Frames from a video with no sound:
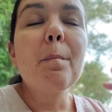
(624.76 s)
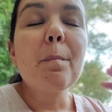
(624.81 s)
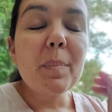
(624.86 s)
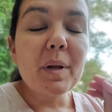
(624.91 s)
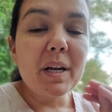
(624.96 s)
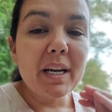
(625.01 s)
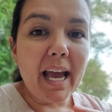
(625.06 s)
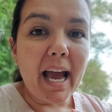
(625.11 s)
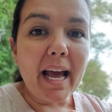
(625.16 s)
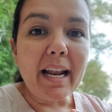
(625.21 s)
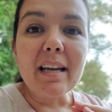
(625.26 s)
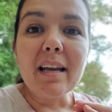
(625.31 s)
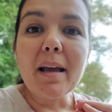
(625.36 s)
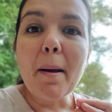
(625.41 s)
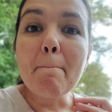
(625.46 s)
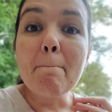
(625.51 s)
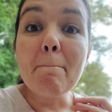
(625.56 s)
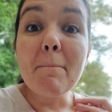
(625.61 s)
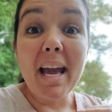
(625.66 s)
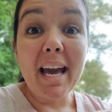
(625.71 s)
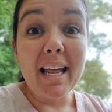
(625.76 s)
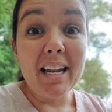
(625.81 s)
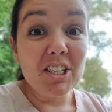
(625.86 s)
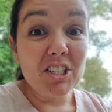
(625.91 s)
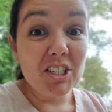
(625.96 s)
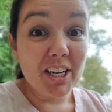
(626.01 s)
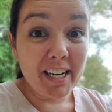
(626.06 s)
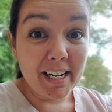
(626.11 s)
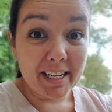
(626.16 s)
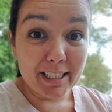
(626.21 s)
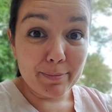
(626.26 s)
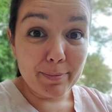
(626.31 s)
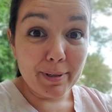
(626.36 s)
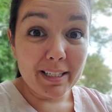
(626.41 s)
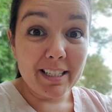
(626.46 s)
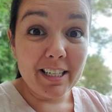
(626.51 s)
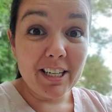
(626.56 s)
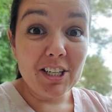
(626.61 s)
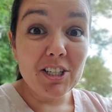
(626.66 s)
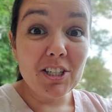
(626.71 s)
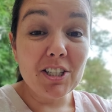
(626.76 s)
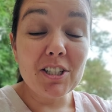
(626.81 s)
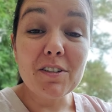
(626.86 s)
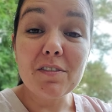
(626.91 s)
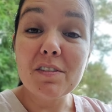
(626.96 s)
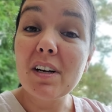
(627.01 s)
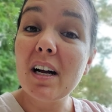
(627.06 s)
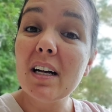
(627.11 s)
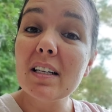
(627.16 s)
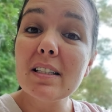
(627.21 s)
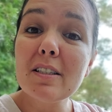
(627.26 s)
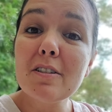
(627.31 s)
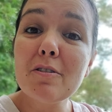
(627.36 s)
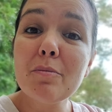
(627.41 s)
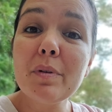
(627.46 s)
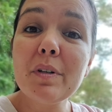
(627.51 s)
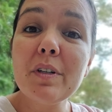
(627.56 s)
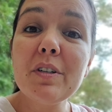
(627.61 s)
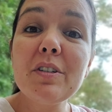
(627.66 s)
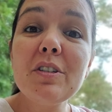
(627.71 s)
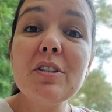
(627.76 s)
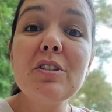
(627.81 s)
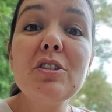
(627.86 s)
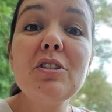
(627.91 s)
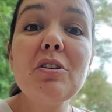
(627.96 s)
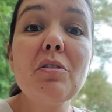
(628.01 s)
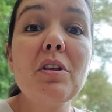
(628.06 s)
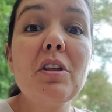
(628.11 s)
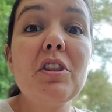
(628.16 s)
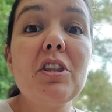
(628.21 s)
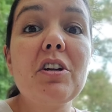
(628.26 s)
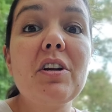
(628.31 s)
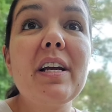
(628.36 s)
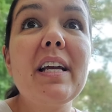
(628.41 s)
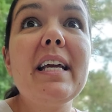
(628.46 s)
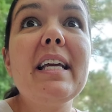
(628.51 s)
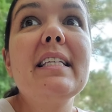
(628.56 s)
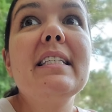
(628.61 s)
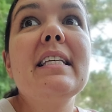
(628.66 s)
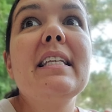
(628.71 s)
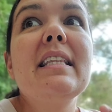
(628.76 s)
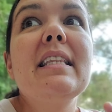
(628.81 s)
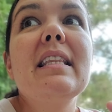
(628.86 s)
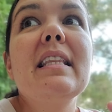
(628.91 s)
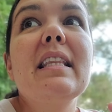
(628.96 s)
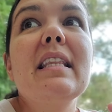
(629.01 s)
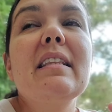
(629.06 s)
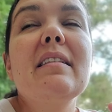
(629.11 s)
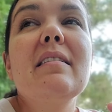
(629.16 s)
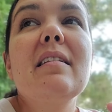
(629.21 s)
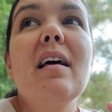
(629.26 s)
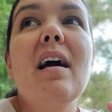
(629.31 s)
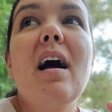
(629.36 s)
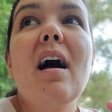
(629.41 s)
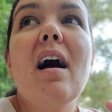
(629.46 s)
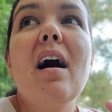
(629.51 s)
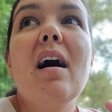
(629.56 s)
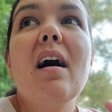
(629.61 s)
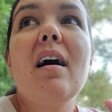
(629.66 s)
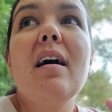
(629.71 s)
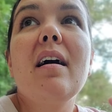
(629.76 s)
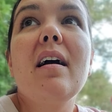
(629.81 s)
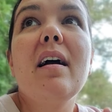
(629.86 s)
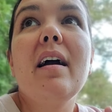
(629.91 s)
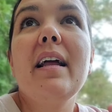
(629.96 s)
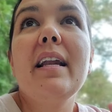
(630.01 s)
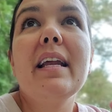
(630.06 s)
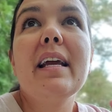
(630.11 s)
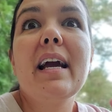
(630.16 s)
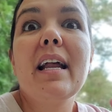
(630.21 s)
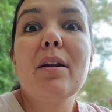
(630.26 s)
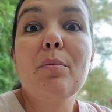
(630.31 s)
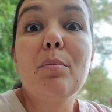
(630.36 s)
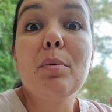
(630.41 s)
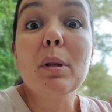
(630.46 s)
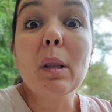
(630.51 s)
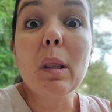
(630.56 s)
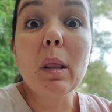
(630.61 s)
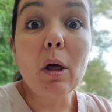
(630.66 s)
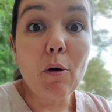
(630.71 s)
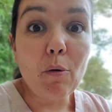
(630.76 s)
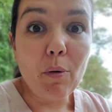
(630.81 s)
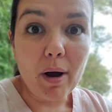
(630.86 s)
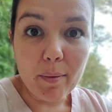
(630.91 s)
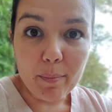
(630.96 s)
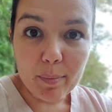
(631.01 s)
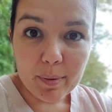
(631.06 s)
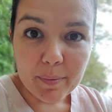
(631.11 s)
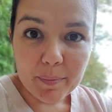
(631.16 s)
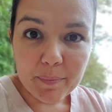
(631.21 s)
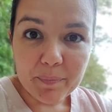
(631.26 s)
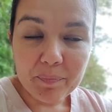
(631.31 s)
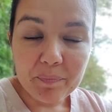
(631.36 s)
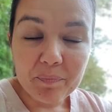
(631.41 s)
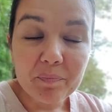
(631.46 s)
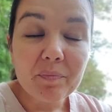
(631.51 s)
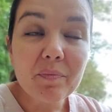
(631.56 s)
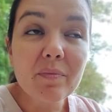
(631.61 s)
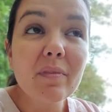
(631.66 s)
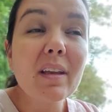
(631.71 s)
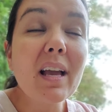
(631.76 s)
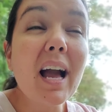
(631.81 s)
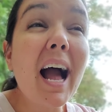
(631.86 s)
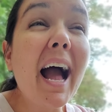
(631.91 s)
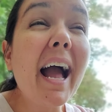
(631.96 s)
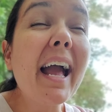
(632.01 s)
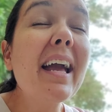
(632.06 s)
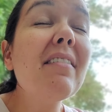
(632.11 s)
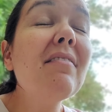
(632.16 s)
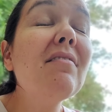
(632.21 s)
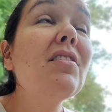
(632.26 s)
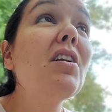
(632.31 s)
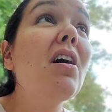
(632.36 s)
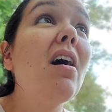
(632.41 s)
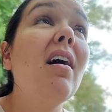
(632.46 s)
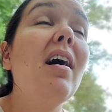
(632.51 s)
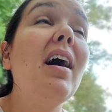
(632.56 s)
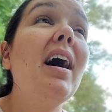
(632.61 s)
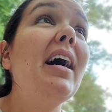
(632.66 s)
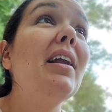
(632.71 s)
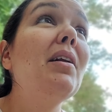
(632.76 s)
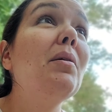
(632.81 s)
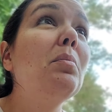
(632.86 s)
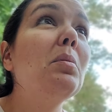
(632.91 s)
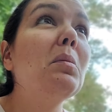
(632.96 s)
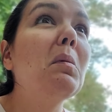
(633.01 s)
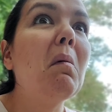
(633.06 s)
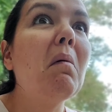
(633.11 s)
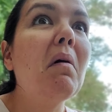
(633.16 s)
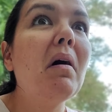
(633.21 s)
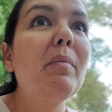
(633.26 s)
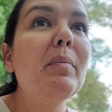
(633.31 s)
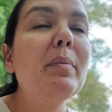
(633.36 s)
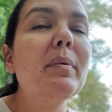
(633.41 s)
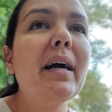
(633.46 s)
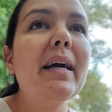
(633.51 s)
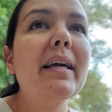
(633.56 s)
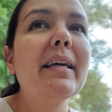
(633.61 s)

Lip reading: But again, managing expectations of customers so that there isn't any kind of blow up. I have not had a blow up